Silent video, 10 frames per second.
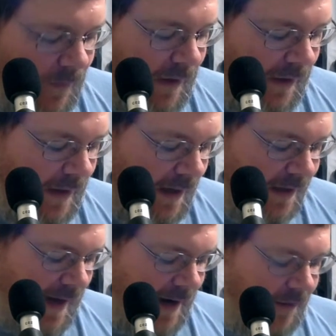
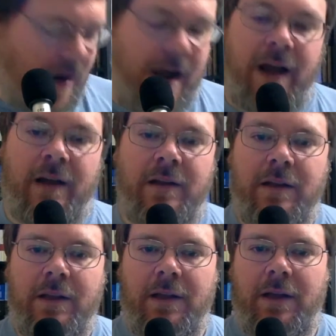Zechariah
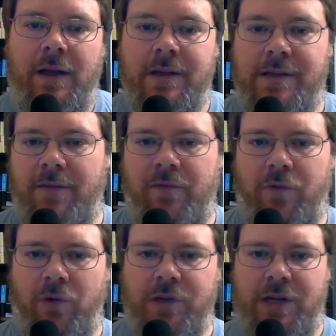
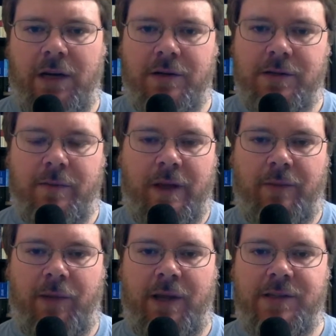7:14 or some
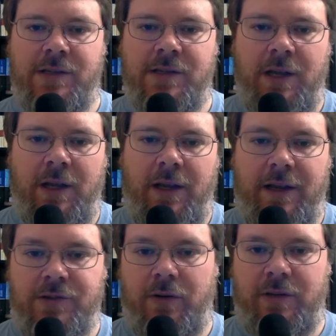other places,
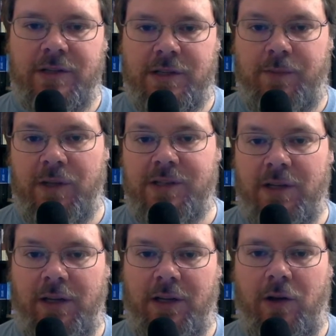Israel is
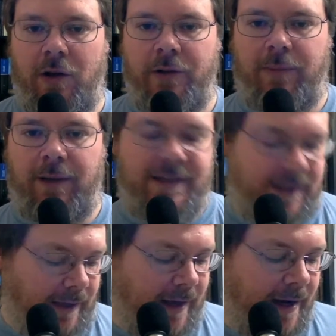explicitly called the
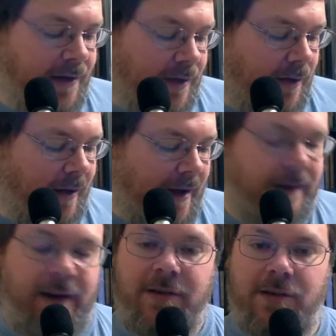pleasant land. So
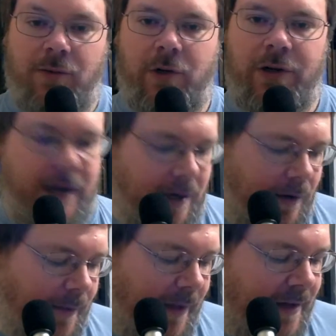that is the word
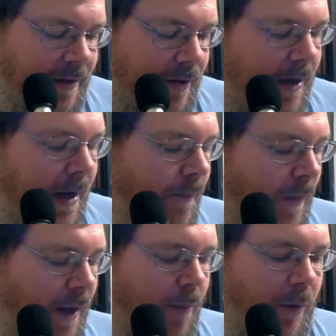Naomi. That's her name.
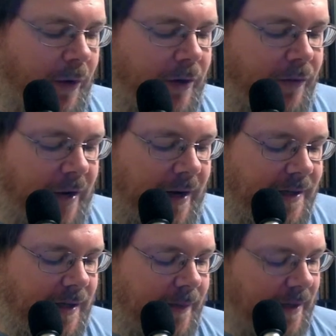But when you
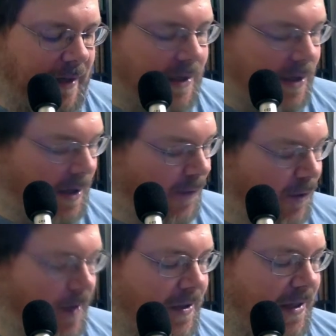read something like Psalm
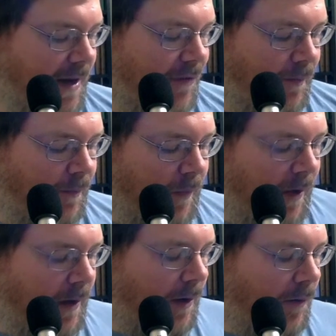107,
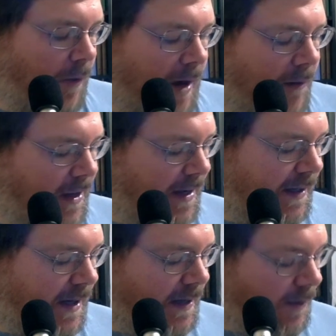why were they
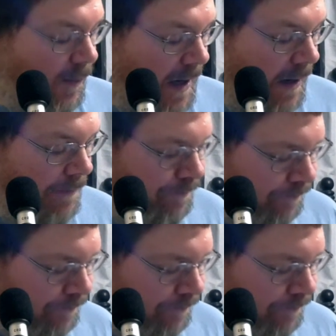sent away?